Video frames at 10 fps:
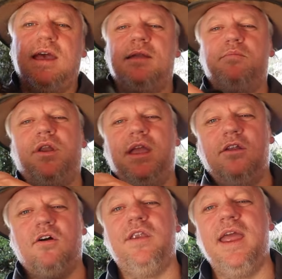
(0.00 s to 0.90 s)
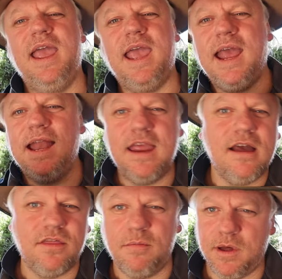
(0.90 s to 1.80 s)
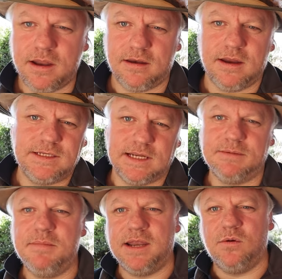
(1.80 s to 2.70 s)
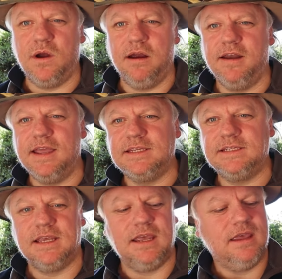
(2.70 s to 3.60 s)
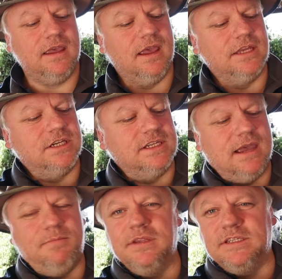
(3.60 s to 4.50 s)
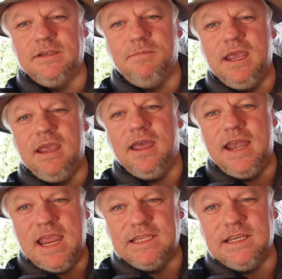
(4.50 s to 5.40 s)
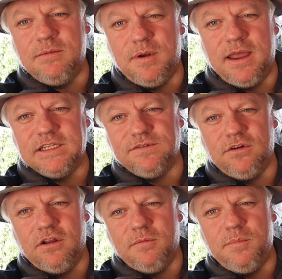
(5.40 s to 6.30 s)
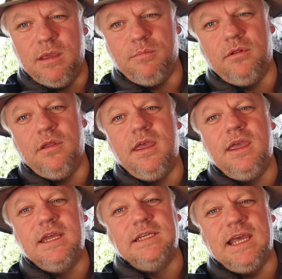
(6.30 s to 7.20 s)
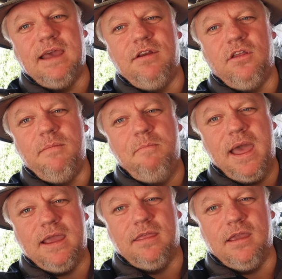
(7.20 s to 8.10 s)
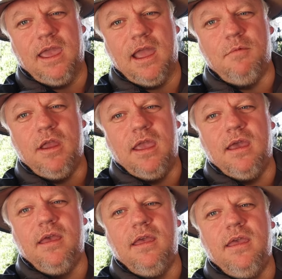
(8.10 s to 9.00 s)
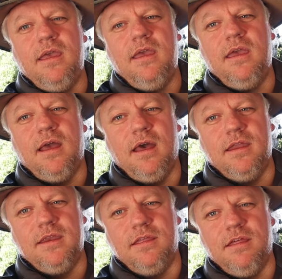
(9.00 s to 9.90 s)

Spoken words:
and putting it on any other button. It doesn't matter where it is. It just happens to be an easier place for a lot of people to have it on the back of the camera here, under